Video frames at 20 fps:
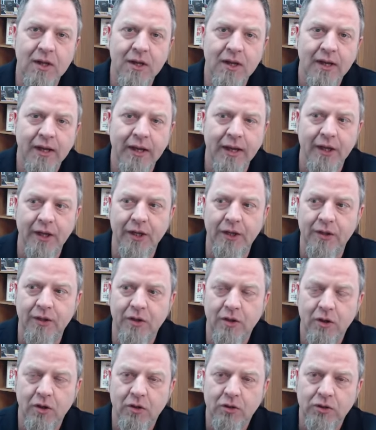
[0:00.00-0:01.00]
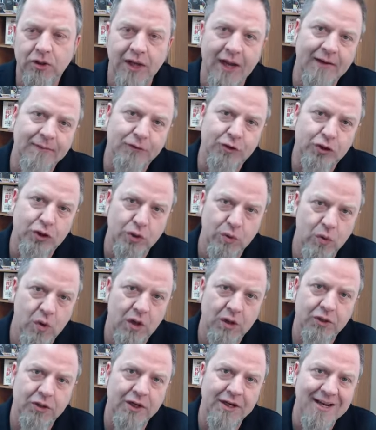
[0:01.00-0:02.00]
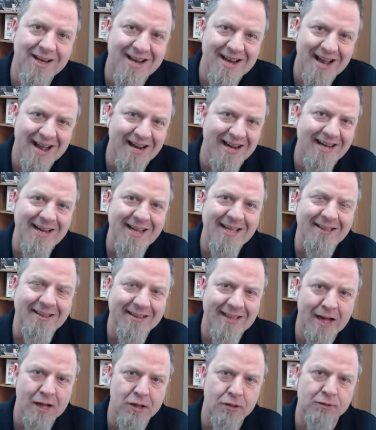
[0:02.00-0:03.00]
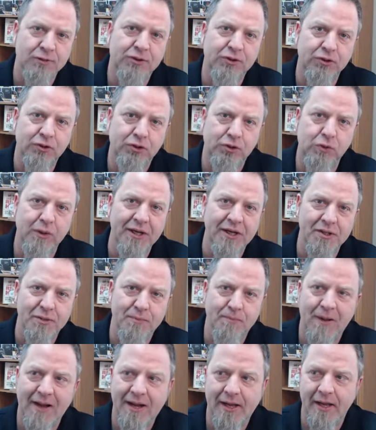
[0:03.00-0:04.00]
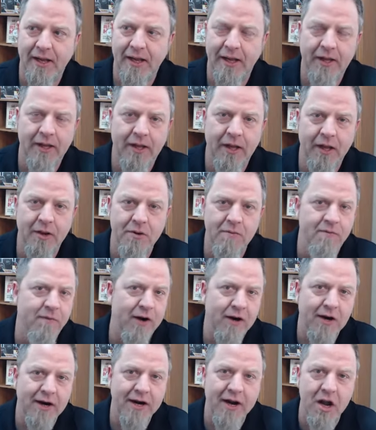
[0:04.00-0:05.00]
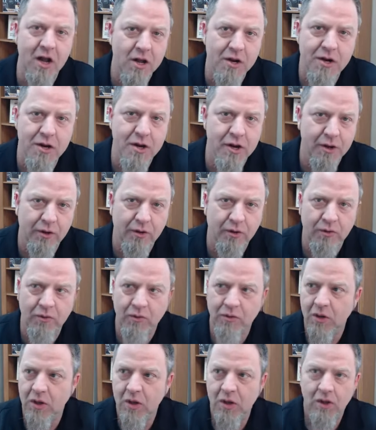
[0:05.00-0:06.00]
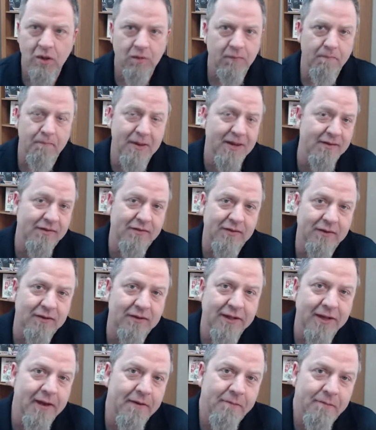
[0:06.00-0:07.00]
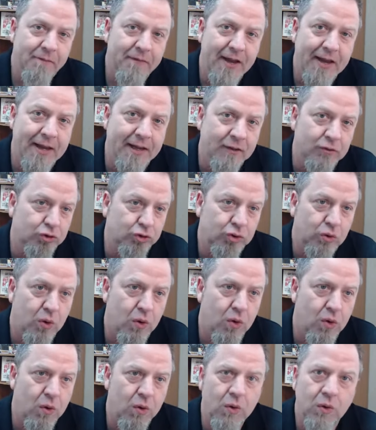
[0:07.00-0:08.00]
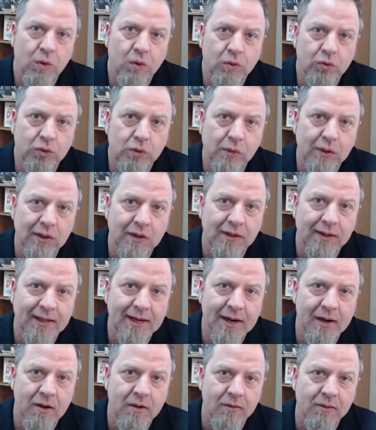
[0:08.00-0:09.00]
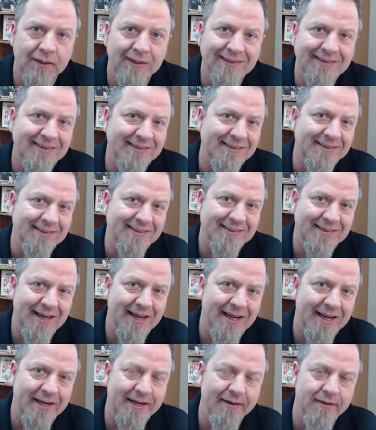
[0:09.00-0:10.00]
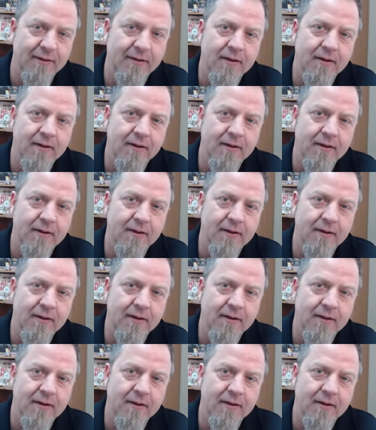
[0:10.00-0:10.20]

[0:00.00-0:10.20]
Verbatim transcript: And to have 290,000 tweets by a, a, a, very unknown, basically a fake troll Twitter account is insane.